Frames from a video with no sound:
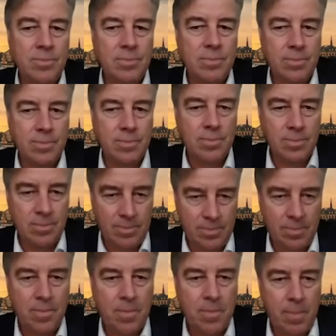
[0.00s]

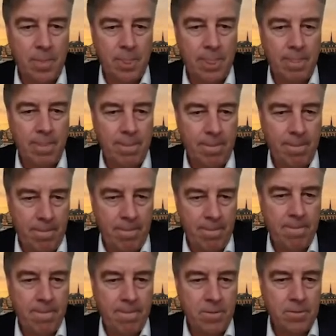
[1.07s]

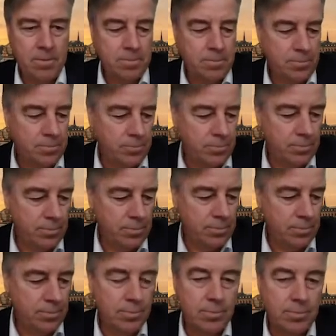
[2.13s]

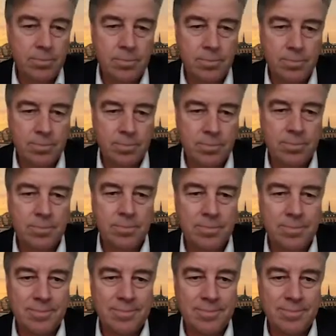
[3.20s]

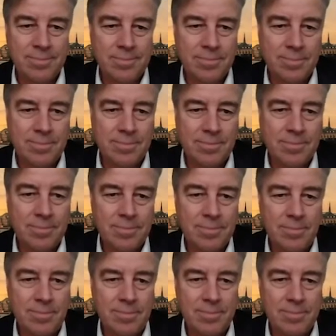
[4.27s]

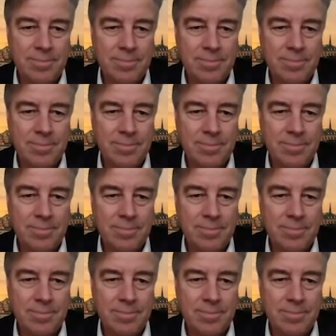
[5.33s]
The person shown says nothing.